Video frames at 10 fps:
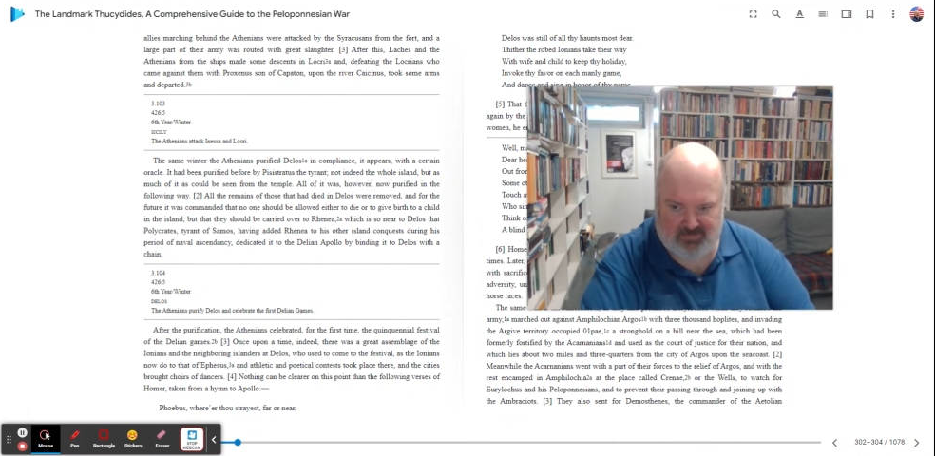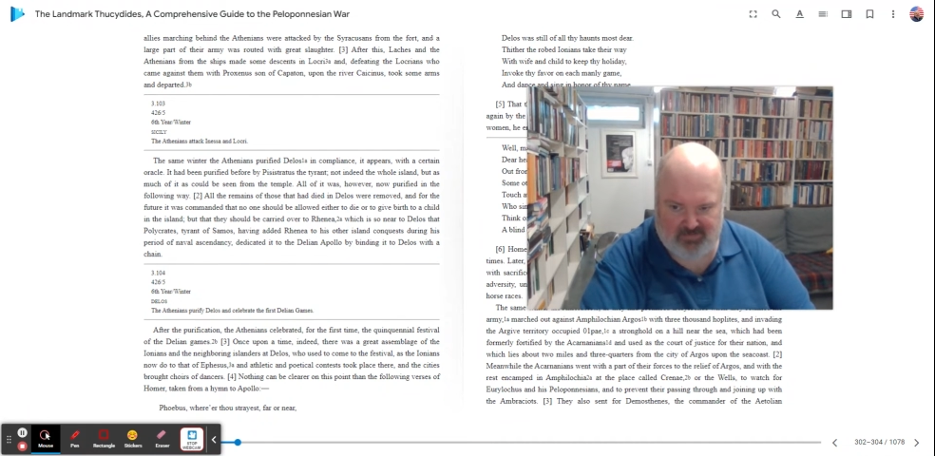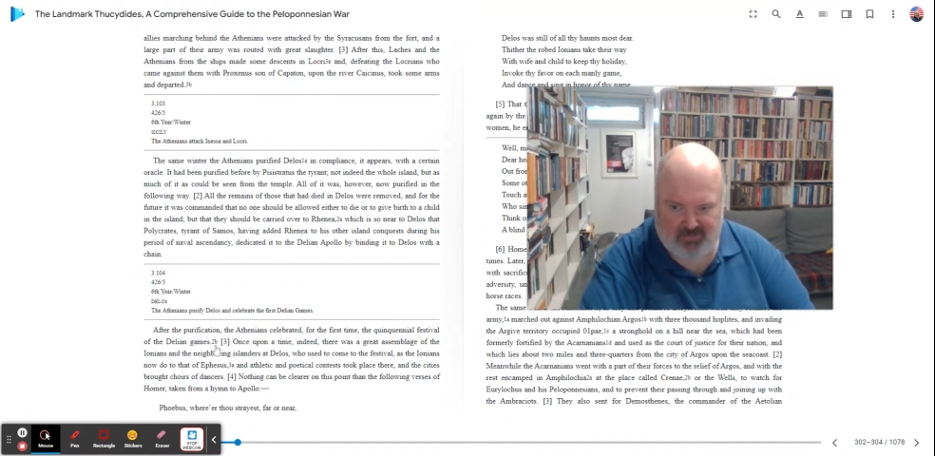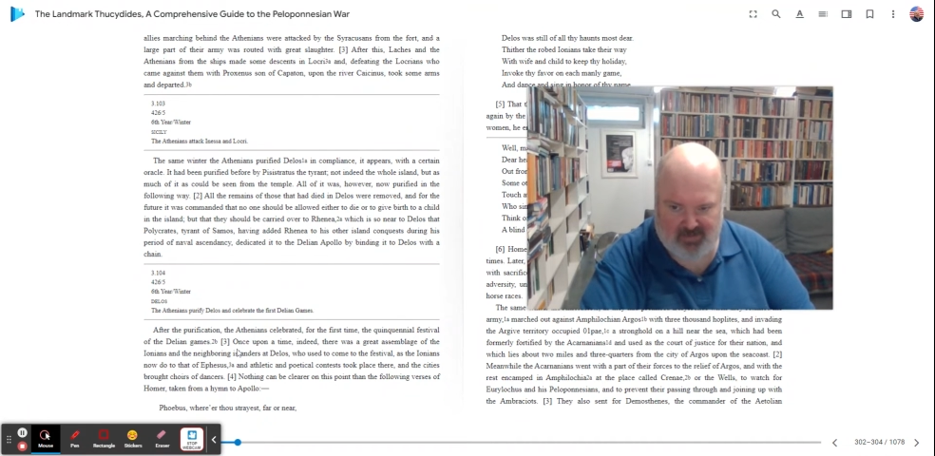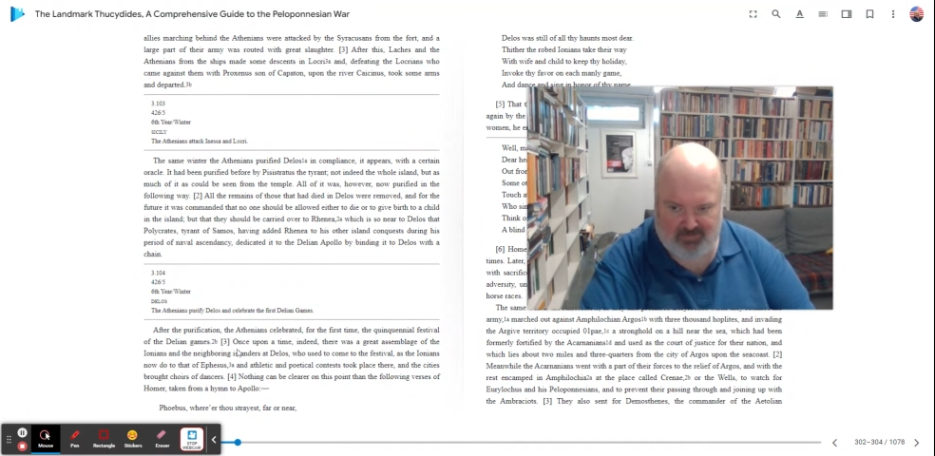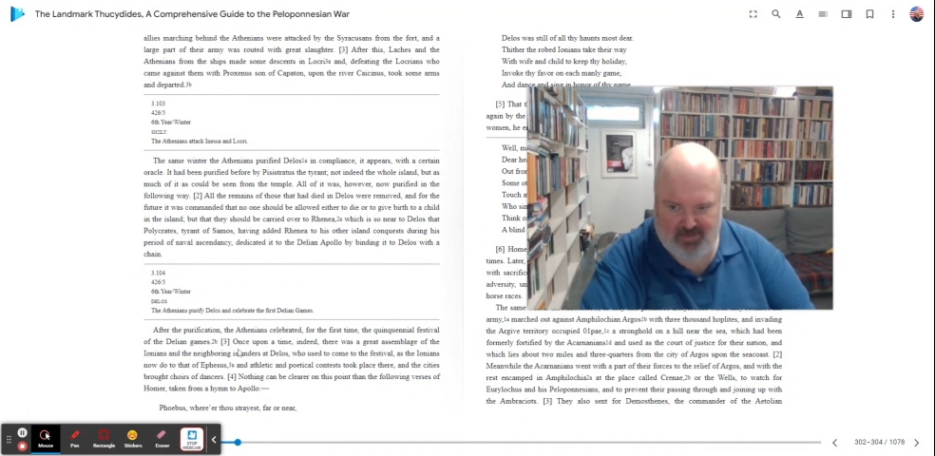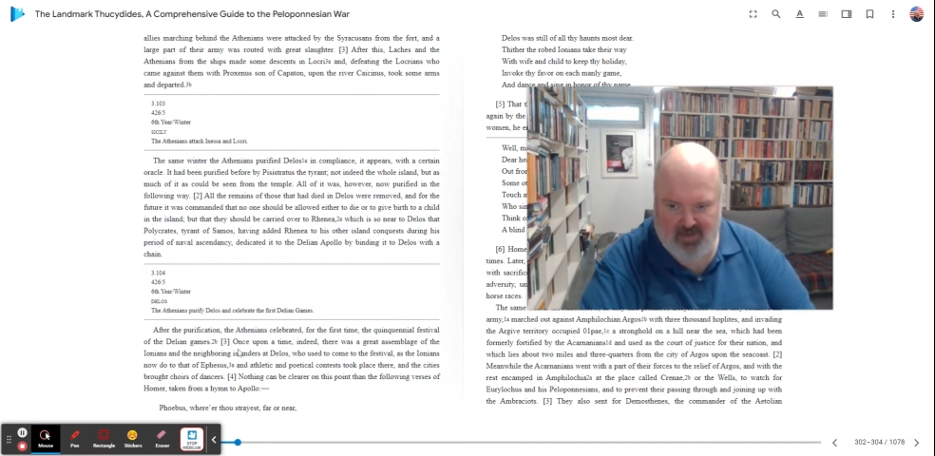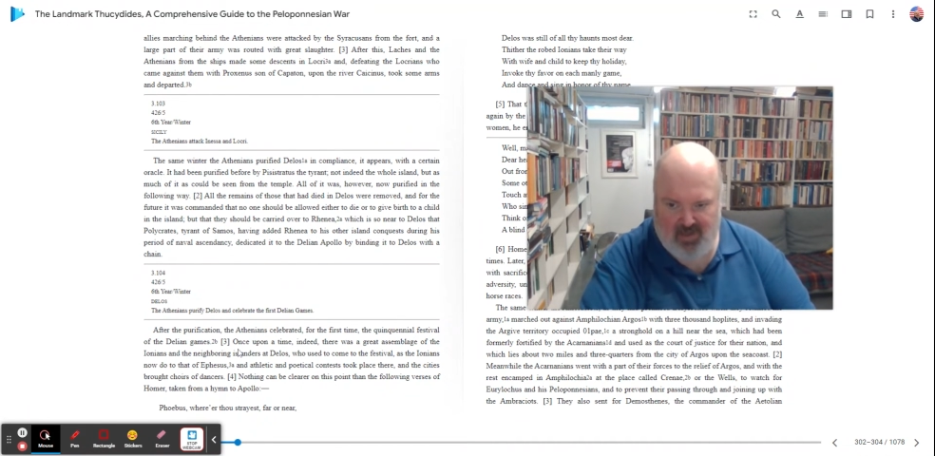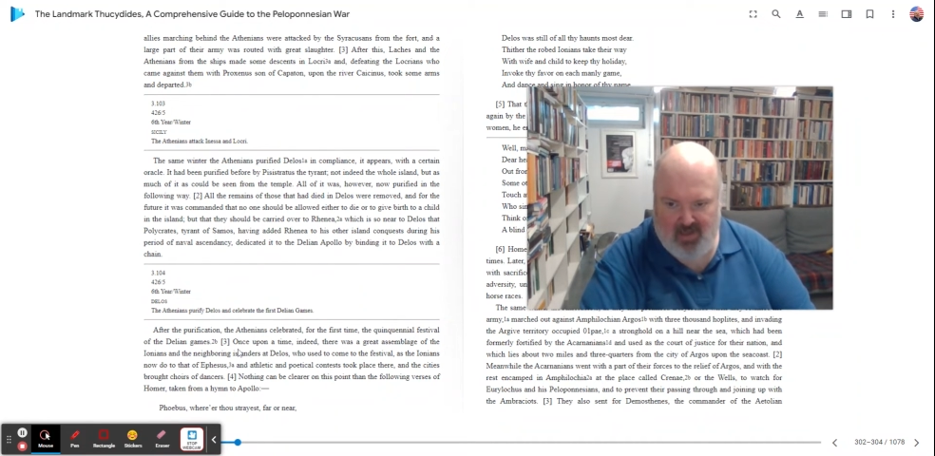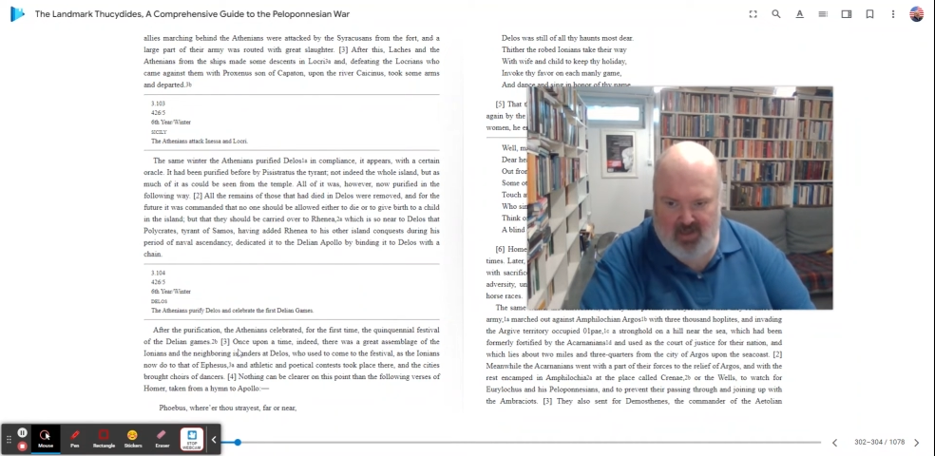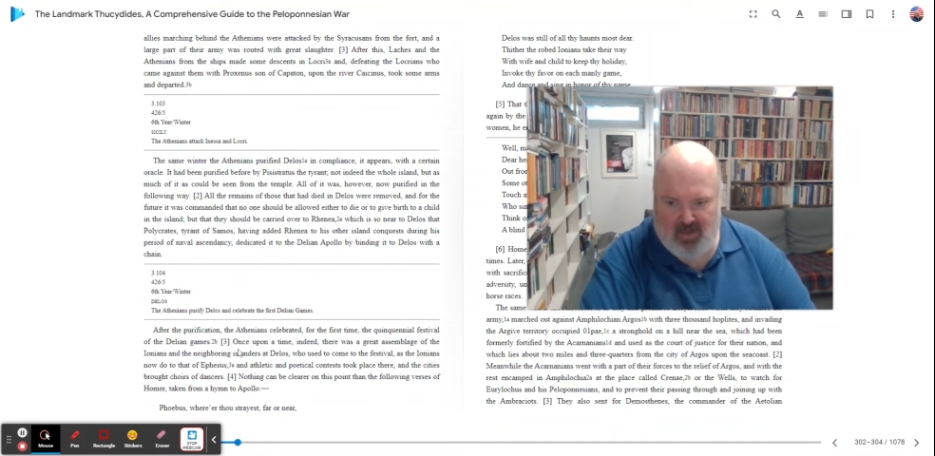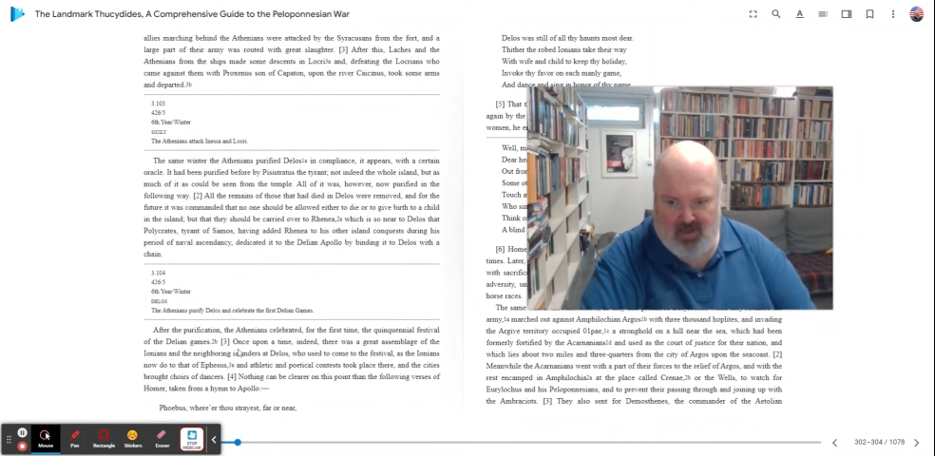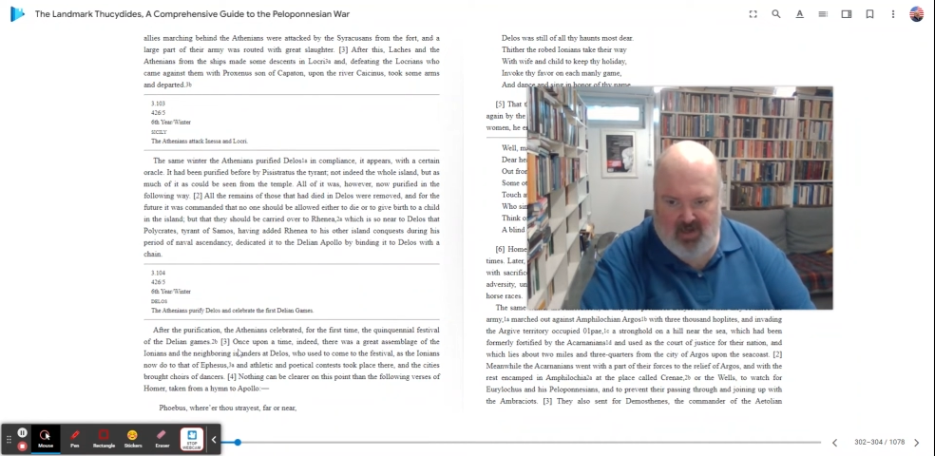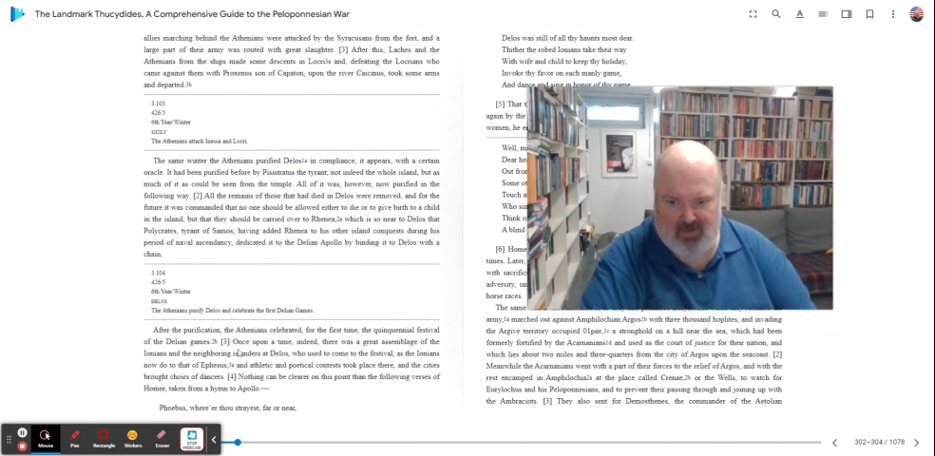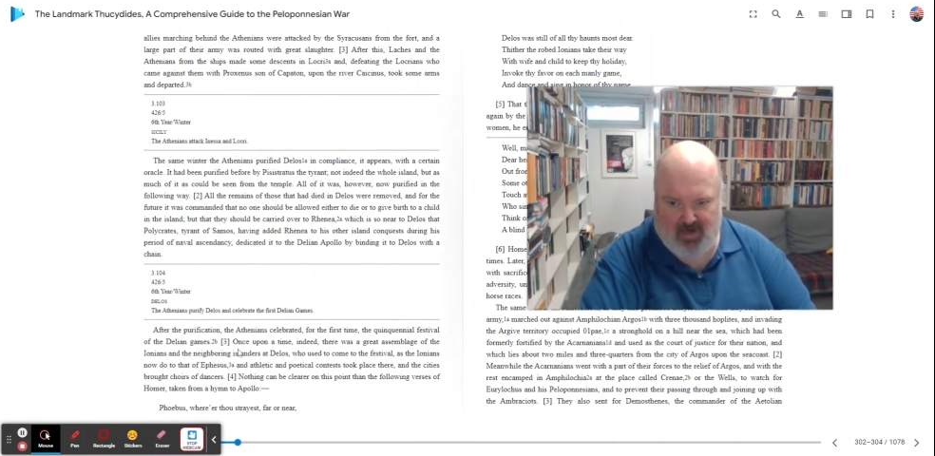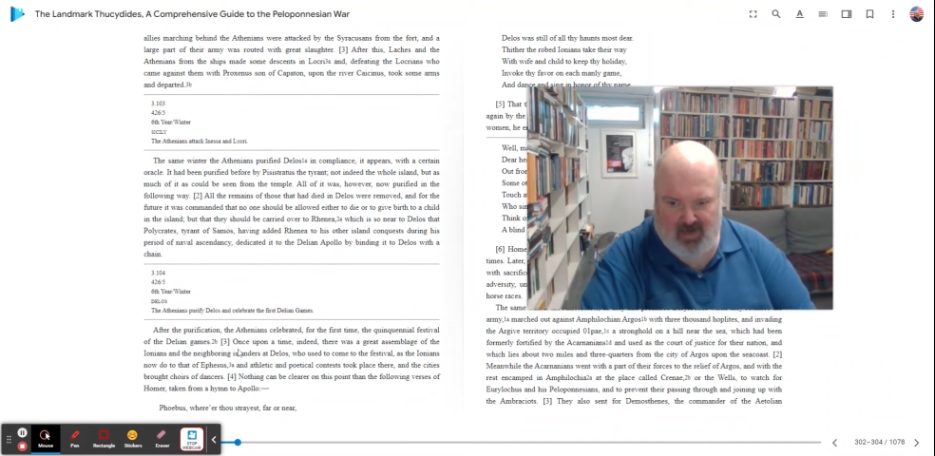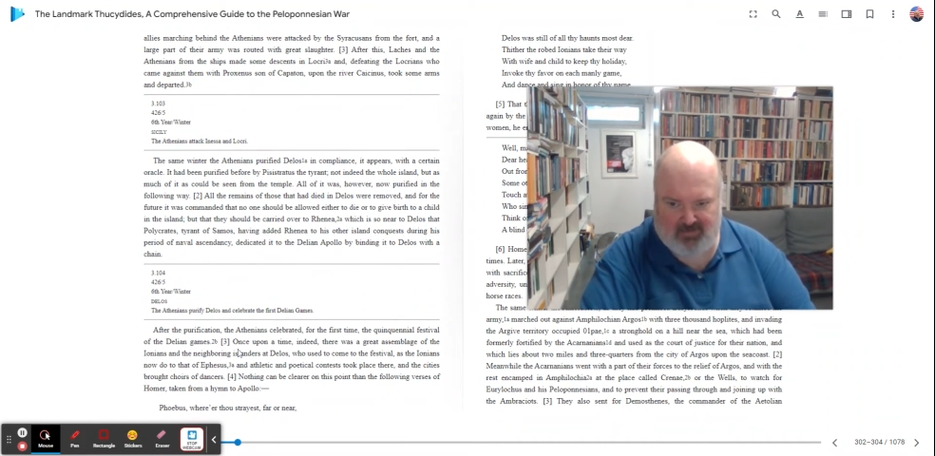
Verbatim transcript: these Delian games, and